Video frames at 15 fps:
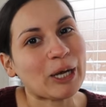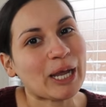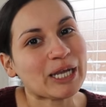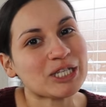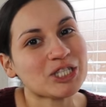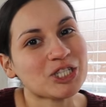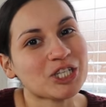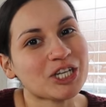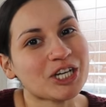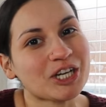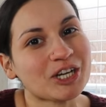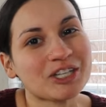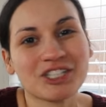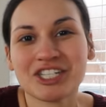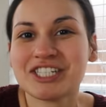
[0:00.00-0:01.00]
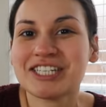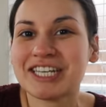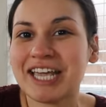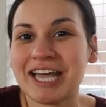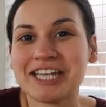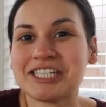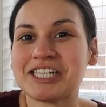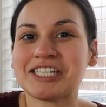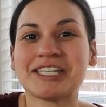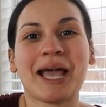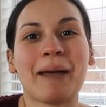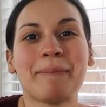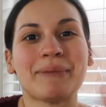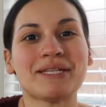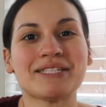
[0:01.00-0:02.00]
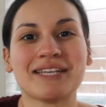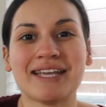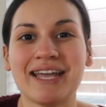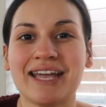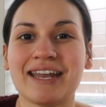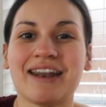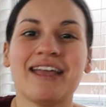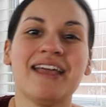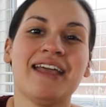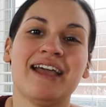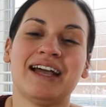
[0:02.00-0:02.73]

next year just in case this happens again.